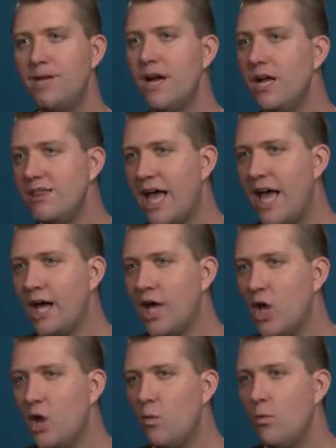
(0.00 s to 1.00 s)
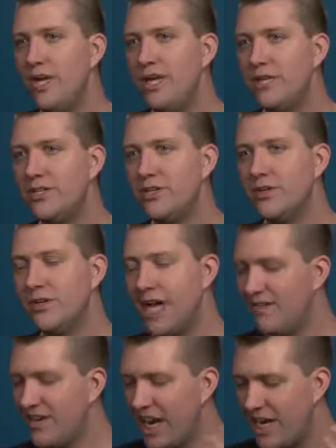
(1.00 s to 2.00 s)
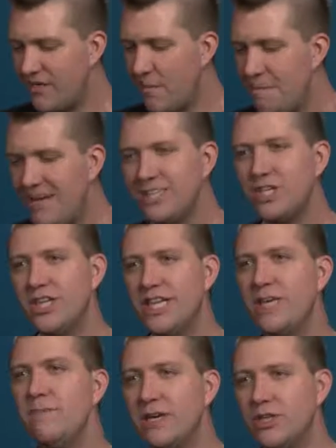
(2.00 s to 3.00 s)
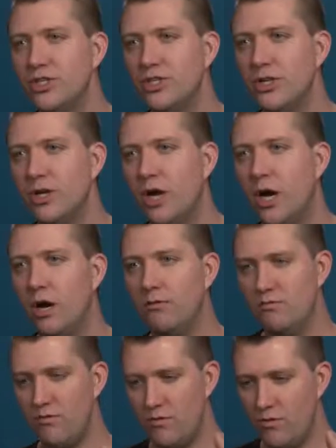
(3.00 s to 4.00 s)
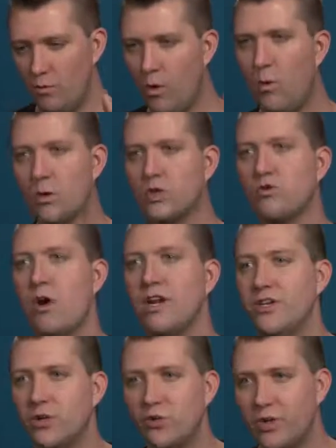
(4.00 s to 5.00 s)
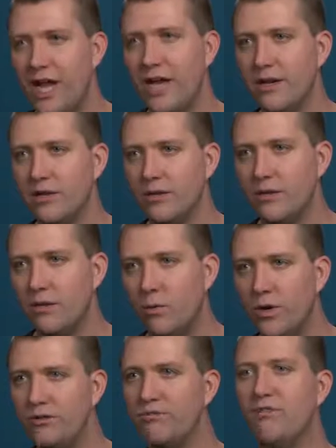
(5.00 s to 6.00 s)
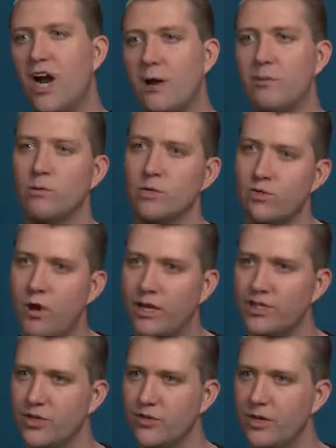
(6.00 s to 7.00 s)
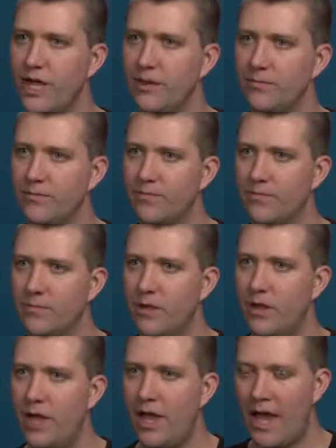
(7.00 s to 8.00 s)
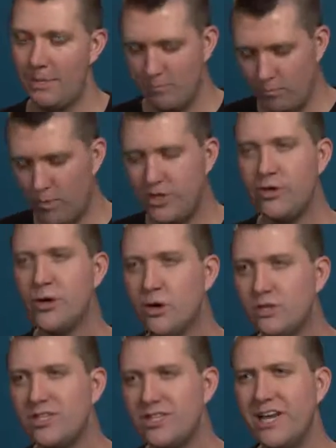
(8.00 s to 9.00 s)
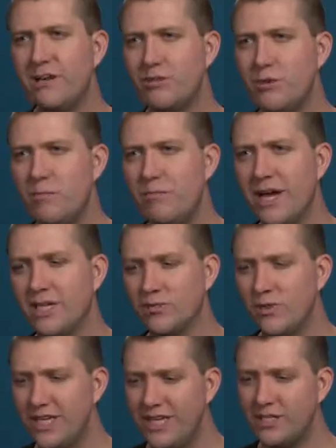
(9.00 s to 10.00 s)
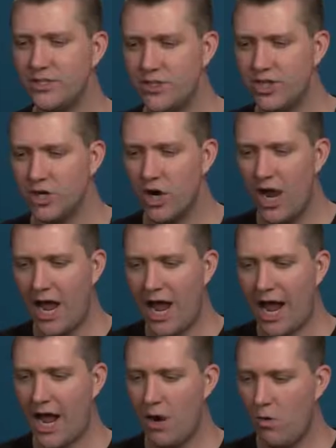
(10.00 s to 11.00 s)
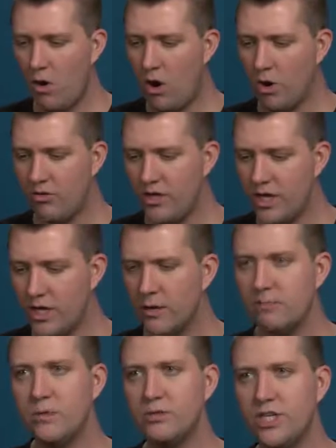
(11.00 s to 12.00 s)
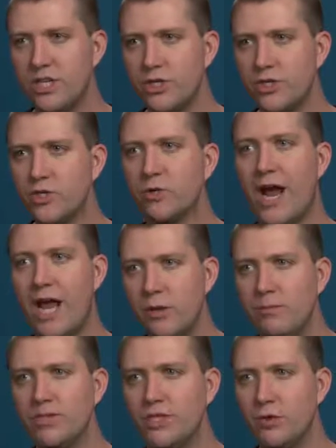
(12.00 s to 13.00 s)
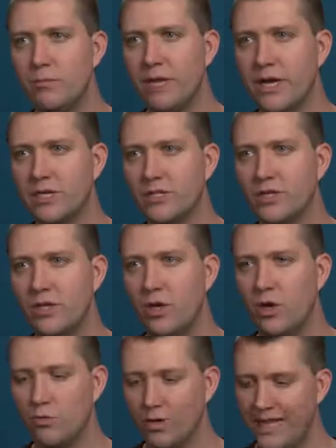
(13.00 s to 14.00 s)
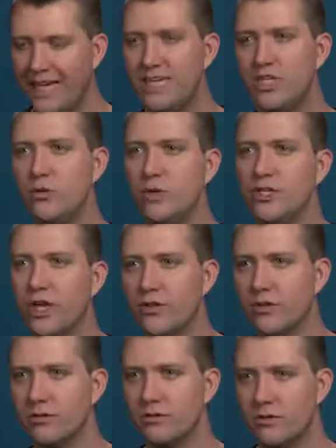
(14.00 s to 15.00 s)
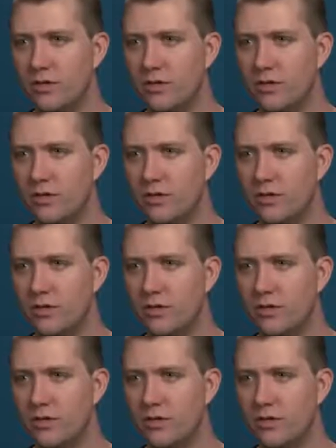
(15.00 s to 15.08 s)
Beyond that, we need to have a kind of a mental image of what we're trying to create, what environment we're trying to create. When you go to sit down to a mix, really consider how are the musicians or elements in your mix related to each other?